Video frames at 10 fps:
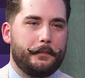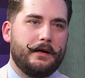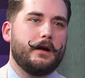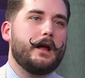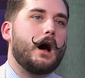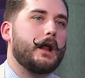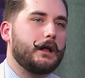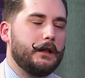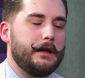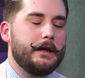
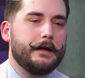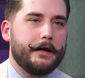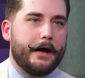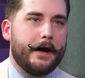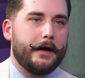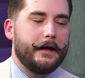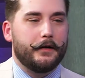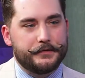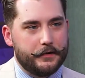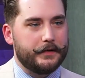Periodically, and
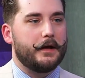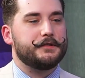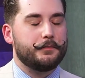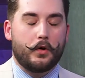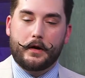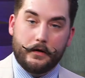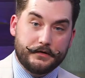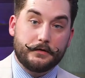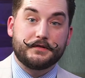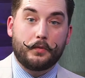also a sport coat.
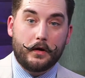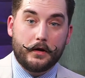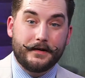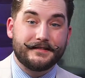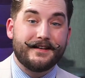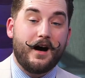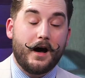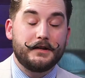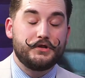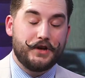So a sport coat is an
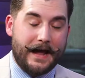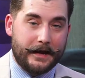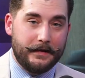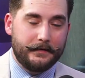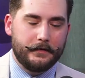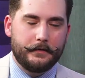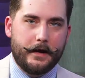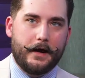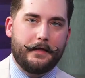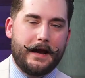odd jacket
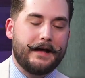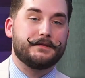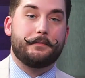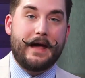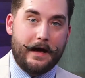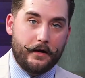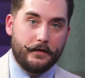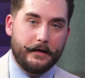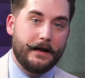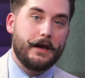that has a
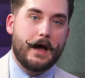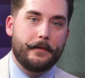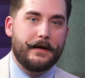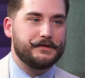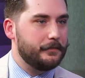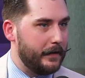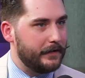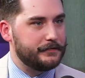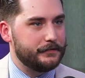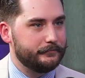pattern and not matching
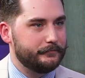pants.